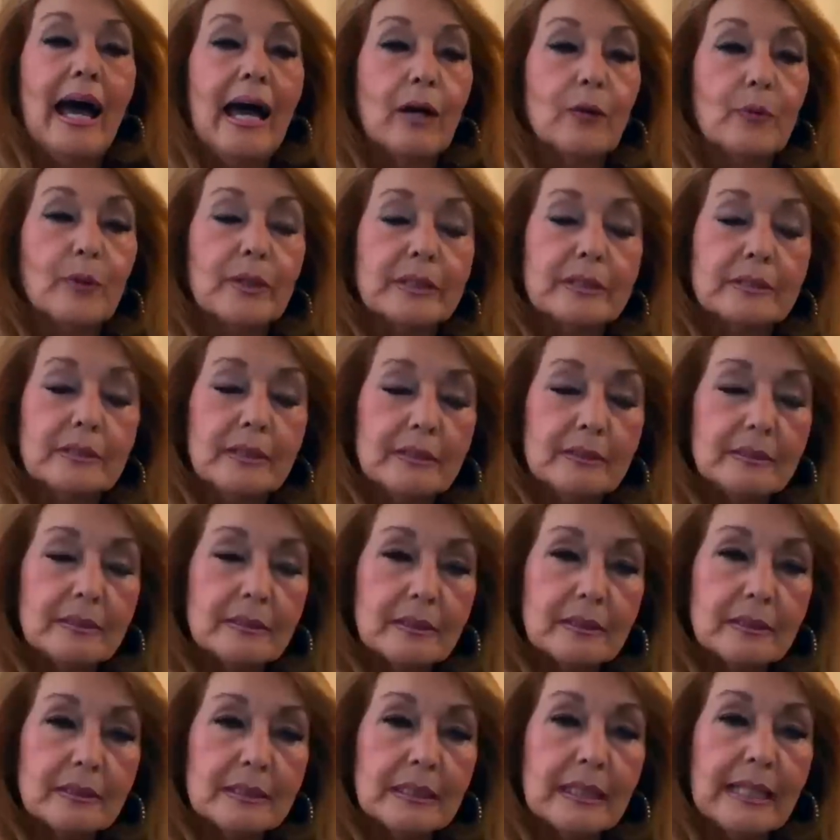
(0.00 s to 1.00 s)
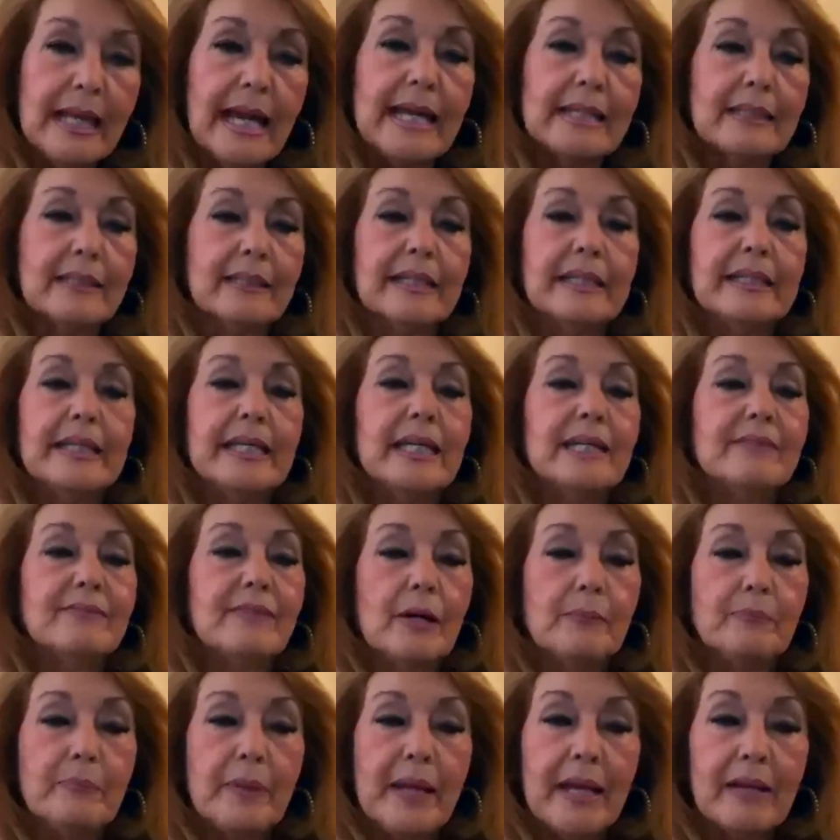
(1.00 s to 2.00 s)
I would gladly
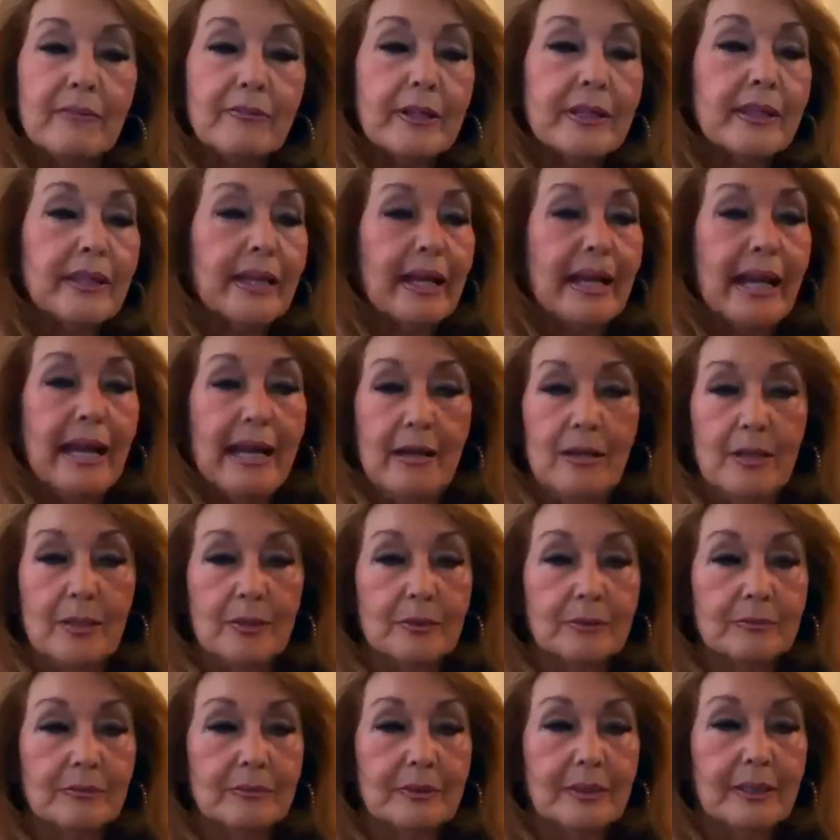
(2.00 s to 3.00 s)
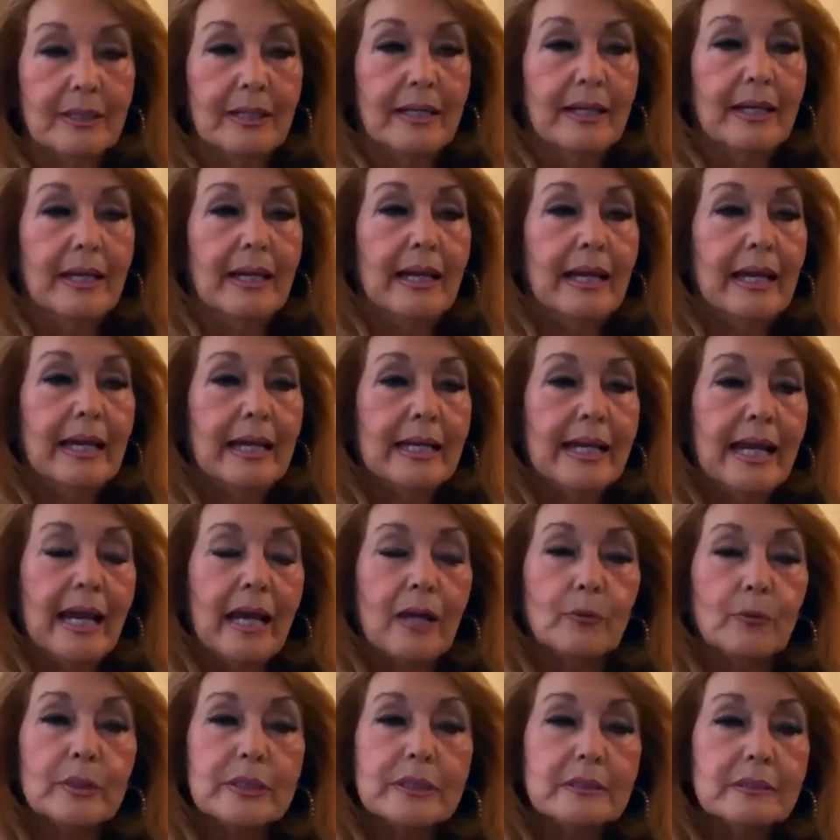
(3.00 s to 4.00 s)
give up everything I own, and
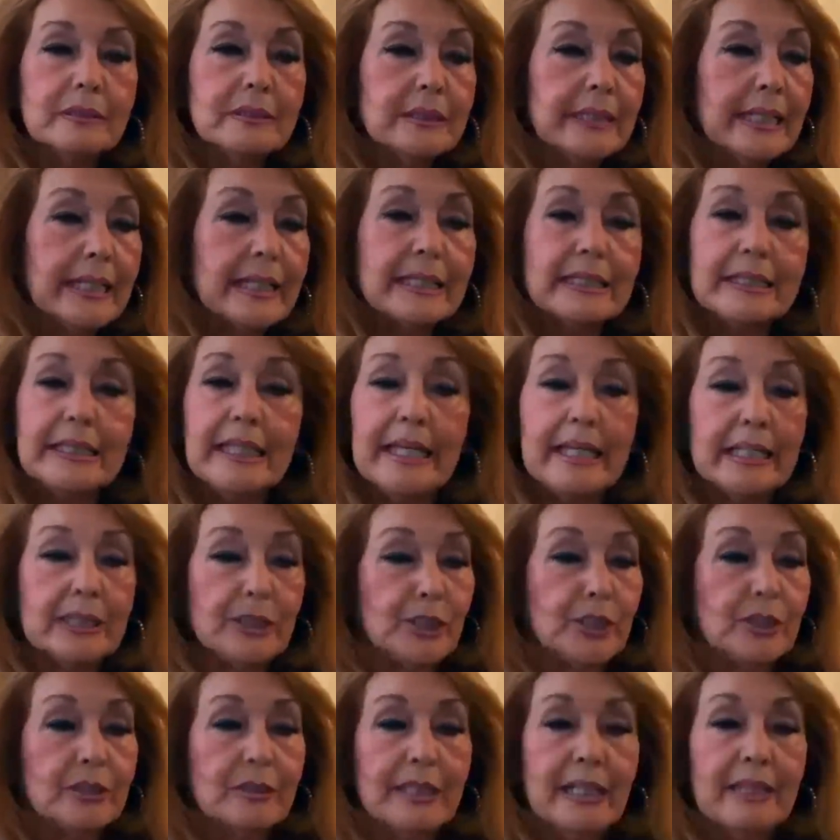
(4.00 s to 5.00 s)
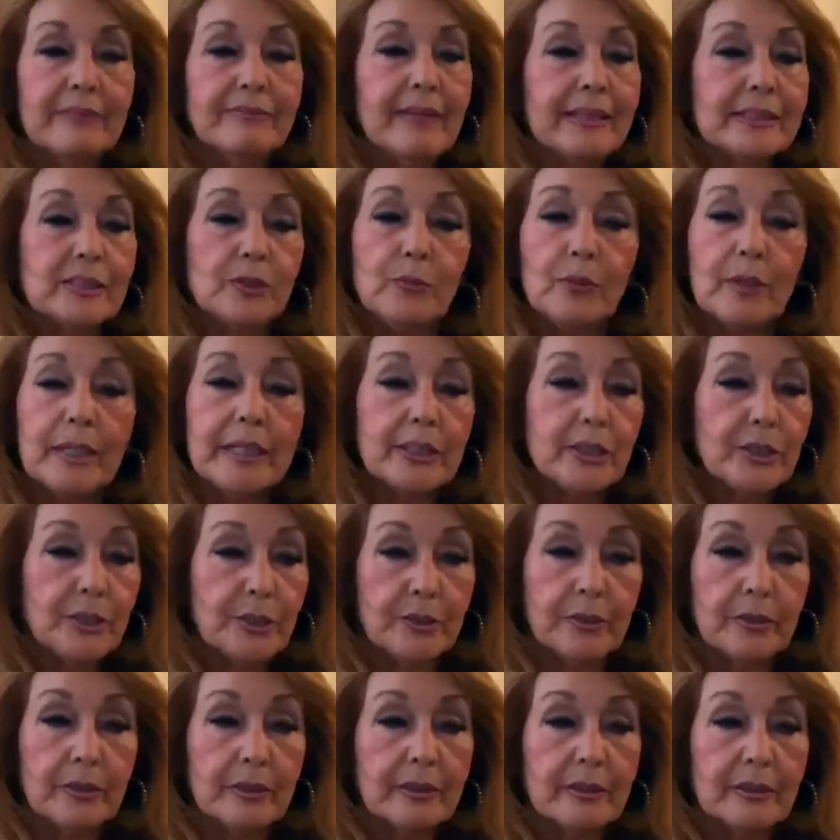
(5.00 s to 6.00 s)
I would dig a ditch if that's what it
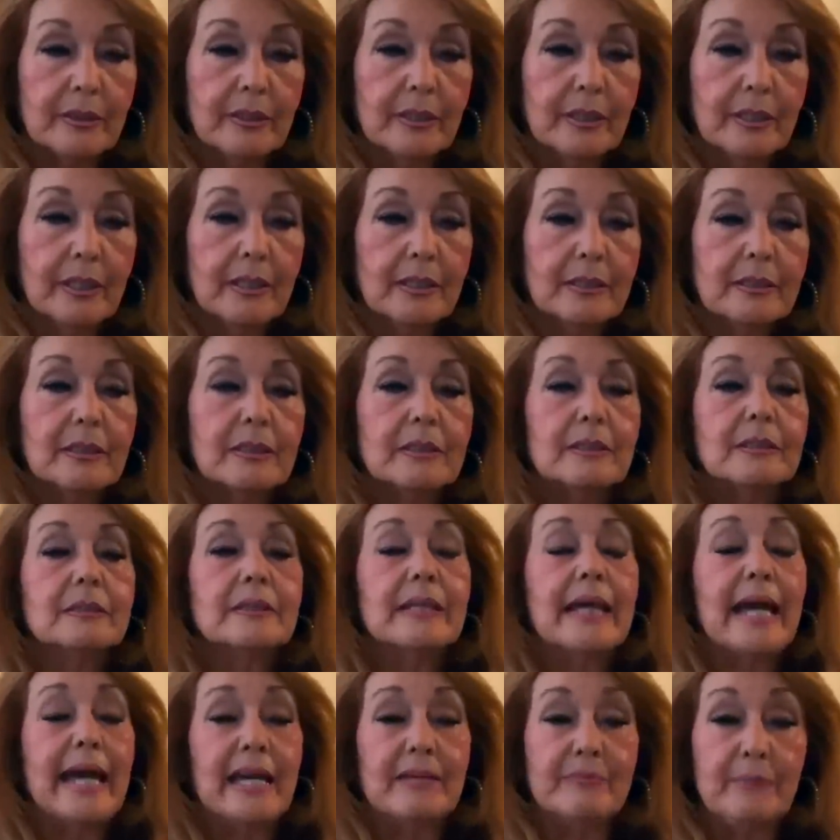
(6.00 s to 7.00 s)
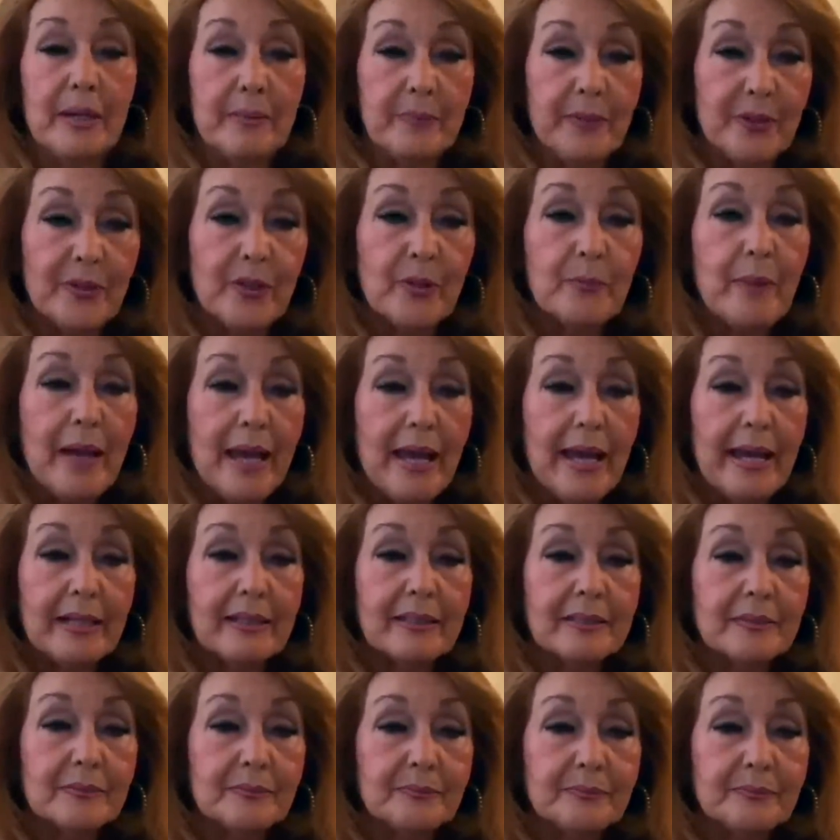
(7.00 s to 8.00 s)
took to have my mother back,